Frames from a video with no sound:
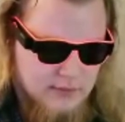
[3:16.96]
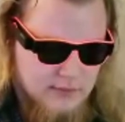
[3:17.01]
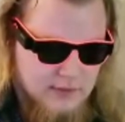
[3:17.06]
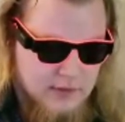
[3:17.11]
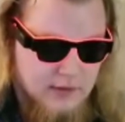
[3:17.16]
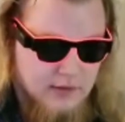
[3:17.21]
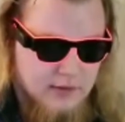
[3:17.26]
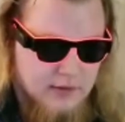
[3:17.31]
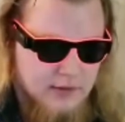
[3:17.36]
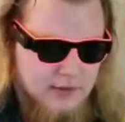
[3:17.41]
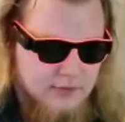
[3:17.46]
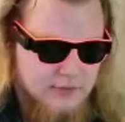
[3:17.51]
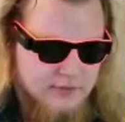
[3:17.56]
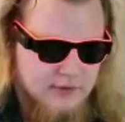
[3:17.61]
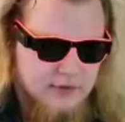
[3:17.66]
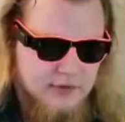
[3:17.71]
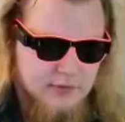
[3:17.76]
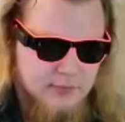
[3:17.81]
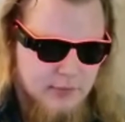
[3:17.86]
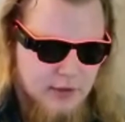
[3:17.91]
The area is
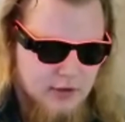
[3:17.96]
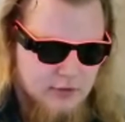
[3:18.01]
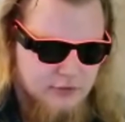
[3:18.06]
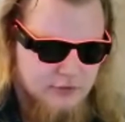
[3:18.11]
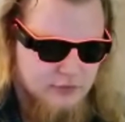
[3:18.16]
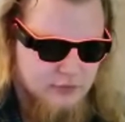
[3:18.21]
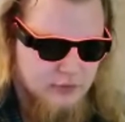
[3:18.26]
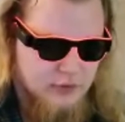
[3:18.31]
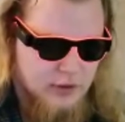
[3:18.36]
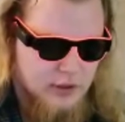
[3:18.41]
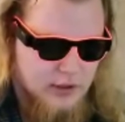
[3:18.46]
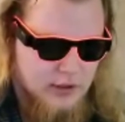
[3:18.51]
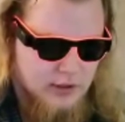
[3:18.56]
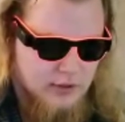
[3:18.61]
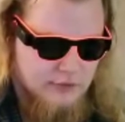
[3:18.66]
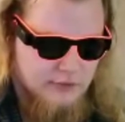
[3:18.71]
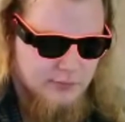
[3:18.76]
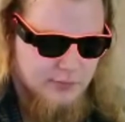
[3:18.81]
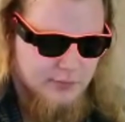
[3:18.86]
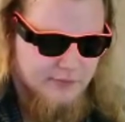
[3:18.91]
under martial
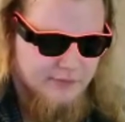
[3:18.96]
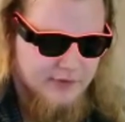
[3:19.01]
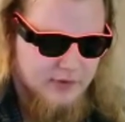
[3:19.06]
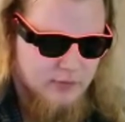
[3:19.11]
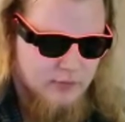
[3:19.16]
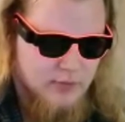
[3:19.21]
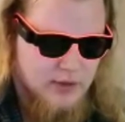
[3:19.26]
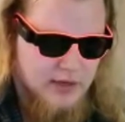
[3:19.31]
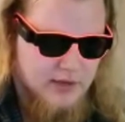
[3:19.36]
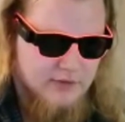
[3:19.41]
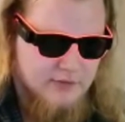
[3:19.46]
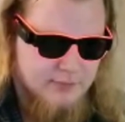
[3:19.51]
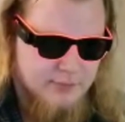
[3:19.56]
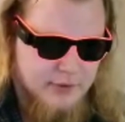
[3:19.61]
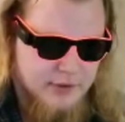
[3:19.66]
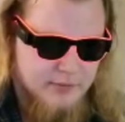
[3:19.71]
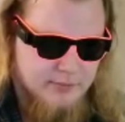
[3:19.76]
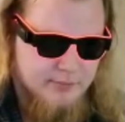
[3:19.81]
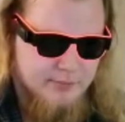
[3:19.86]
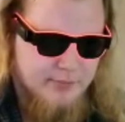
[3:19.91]
law to prevent
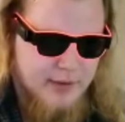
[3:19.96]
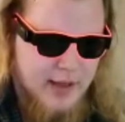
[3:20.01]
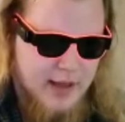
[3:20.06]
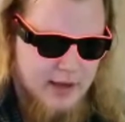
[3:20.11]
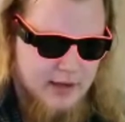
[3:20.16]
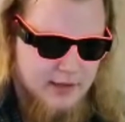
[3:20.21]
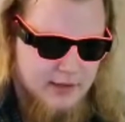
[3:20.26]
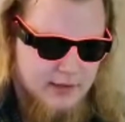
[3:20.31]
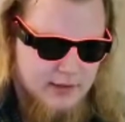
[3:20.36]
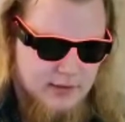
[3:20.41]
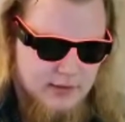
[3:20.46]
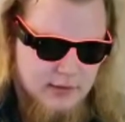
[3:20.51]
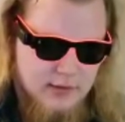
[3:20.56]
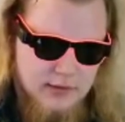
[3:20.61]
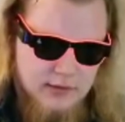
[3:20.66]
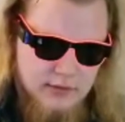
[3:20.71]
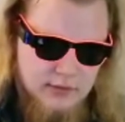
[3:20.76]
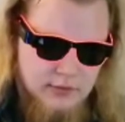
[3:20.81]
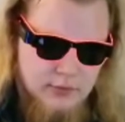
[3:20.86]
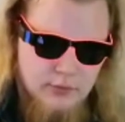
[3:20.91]
widespread panic,
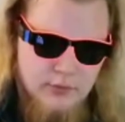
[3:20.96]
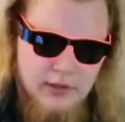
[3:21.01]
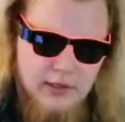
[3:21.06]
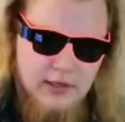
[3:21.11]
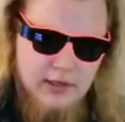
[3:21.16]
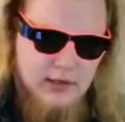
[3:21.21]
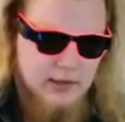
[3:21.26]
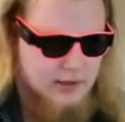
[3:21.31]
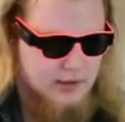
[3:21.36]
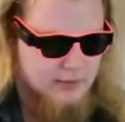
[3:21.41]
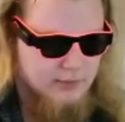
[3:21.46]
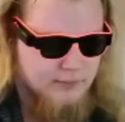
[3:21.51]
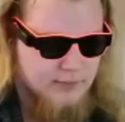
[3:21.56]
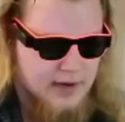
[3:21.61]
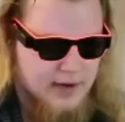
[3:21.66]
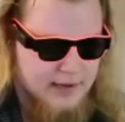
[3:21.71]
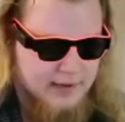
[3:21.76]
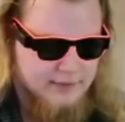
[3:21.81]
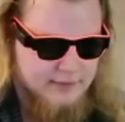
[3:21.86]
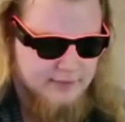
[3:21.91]
looting, and
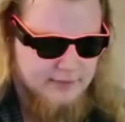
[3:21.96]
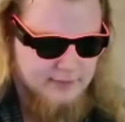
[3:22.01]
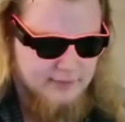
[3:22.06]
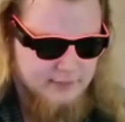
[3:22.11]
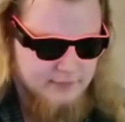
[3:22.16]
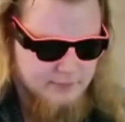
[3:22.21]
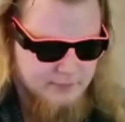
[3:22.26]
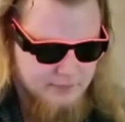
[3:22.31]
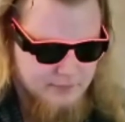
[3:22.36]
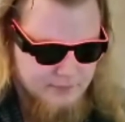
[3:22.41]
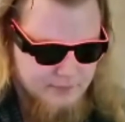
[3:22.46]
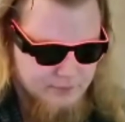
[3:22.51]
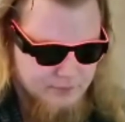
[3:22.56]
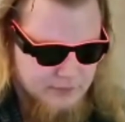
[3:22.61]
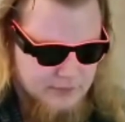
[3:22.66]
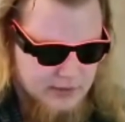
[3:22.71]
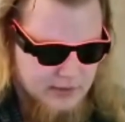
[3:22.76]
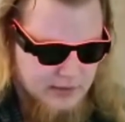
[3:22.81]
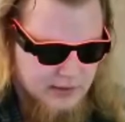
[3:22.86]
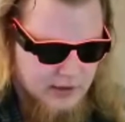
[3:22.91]
riots.
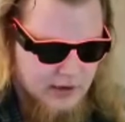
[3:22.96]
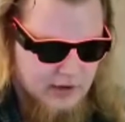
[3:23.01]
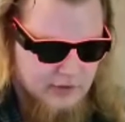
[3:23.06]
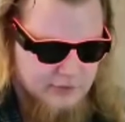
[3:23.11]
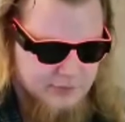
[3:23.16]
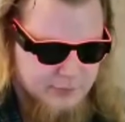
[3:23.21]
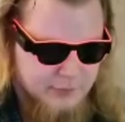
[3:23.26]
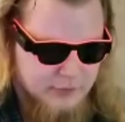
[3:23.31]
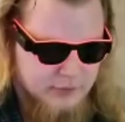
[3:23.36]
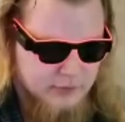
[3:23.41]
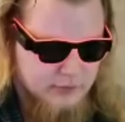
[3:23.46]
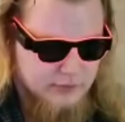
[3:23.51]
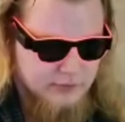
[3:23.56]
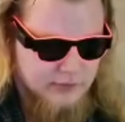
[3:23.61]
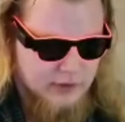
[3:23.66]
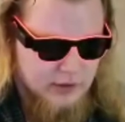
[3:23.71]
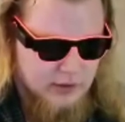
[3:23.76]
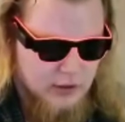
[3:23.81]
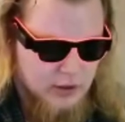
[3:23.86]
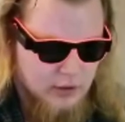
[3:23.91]

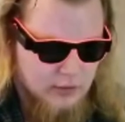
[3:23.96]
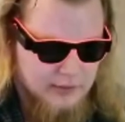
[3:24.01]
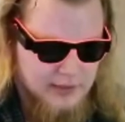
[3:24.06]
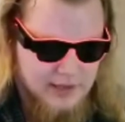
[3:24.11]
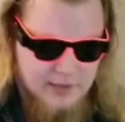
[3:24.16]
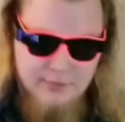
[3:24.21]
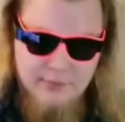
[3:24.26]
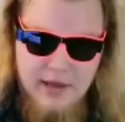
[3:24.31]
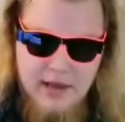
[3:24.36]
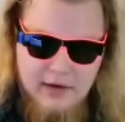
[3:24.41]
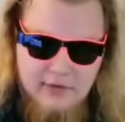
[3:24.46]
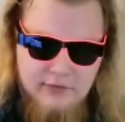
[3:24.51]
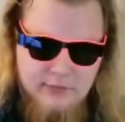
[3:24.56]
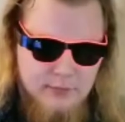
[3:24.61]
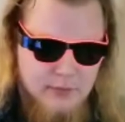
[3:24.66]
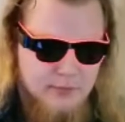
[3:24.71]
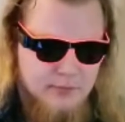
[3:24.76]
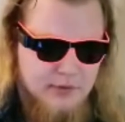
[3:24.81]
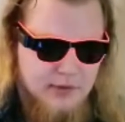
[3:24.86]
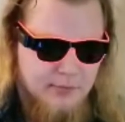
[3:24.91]
Hospitals are all at
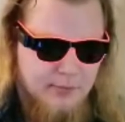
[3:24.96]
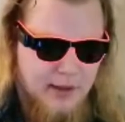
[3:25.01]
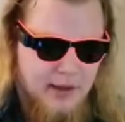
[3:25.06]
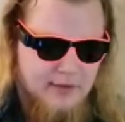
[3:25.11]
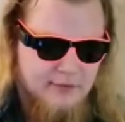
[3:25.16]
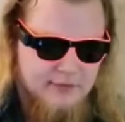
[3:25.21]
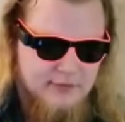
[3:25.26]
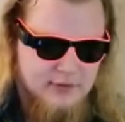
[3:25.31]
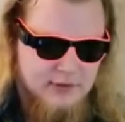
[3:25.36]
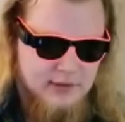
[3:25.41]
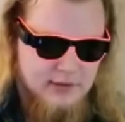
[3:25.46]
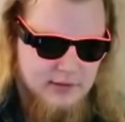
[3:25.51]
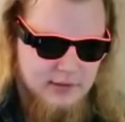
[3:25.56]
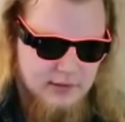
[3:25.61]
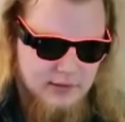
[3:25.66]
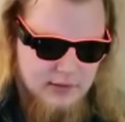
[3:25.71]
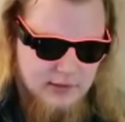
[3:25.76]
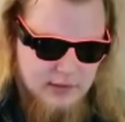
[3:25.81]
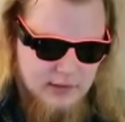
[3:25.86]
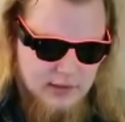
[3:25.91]
maximum capacity,
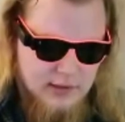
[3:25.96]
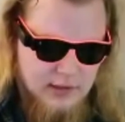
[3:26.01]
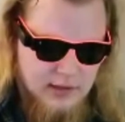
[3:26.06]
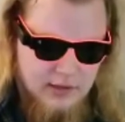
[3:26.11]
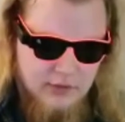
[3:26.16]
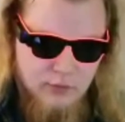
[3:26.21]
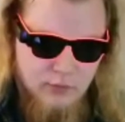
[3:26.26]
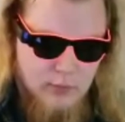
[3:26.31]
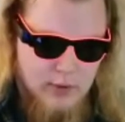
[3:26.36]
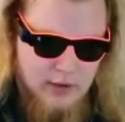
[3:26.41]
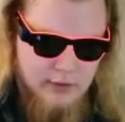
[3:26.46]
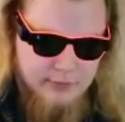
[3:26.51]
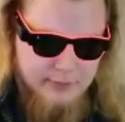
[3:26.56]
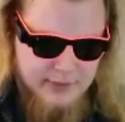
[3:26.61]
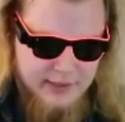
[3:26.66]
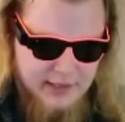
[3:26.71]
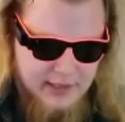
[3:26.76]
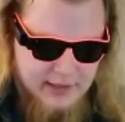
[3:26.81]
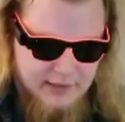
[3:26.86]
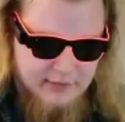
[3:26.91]
and well
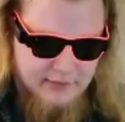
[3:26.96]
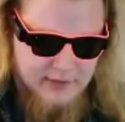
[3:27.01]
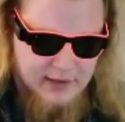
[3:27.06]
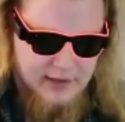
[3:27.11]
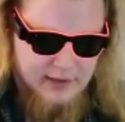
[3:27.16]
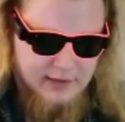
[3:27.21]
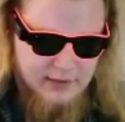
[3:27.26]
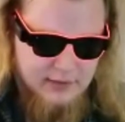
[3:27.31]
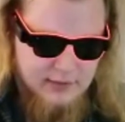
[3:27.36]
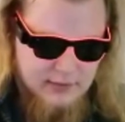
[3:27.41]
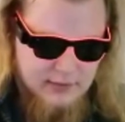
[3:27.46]
beyond that.